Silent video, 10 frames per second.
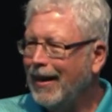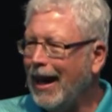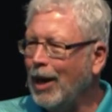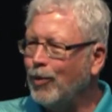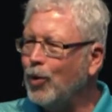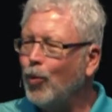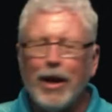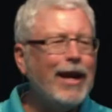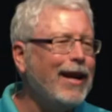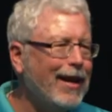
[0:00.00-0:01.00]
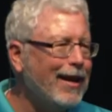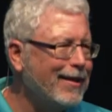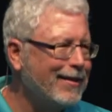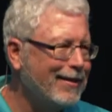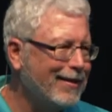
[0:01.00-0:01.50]
And when we
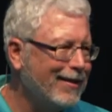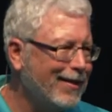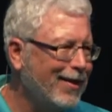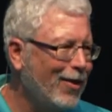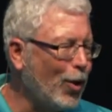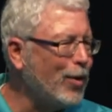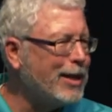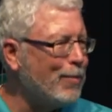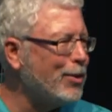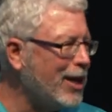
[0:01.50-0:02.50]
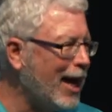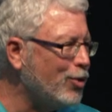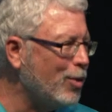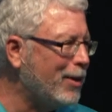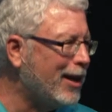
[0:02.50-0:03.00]
throw a temper
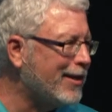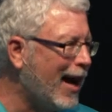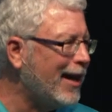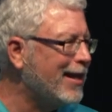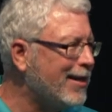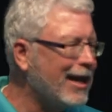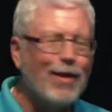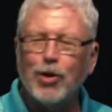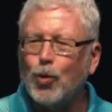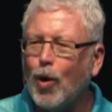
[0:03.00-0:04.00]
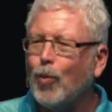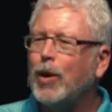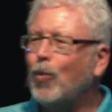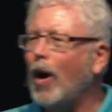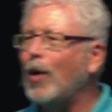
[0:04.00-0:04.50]
tantrum because God doesn't give us what we
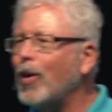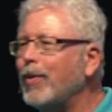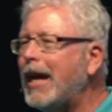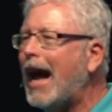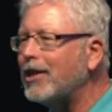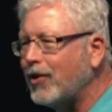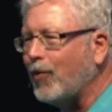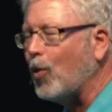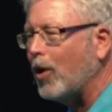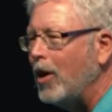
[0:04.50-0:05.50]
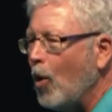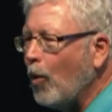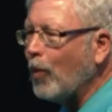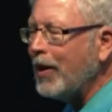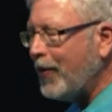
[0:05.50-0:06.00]
want, what we ask for, what we